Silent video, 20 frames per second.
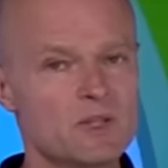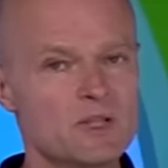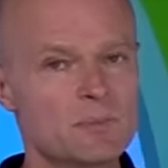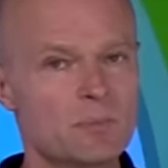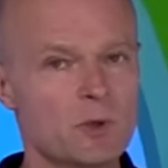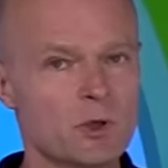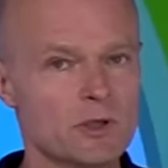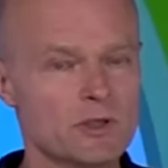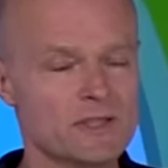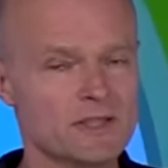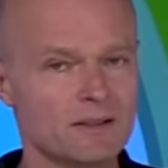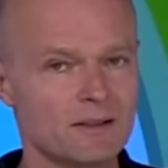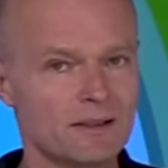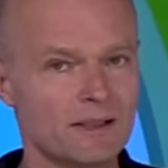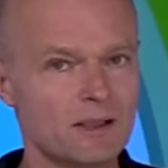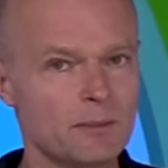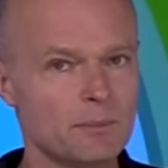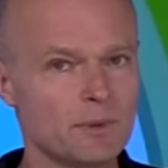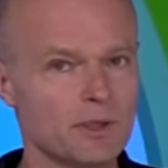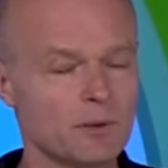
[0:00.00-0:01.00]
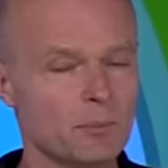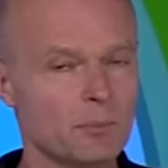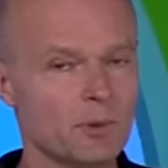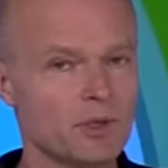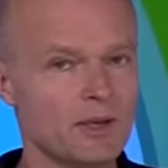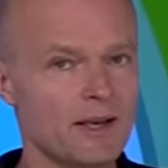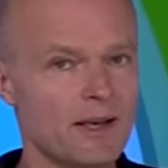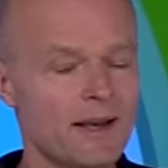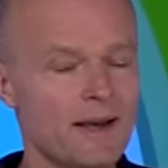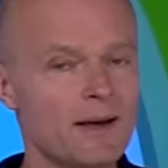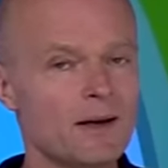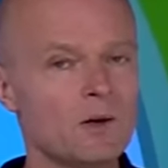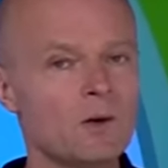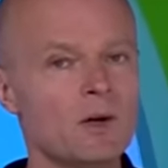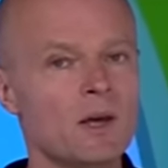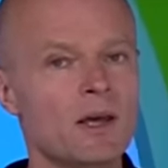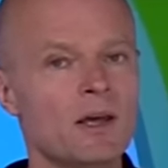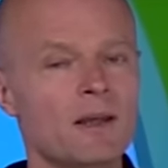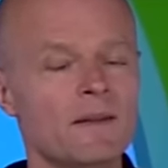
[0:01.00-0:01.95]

response a little bit, but now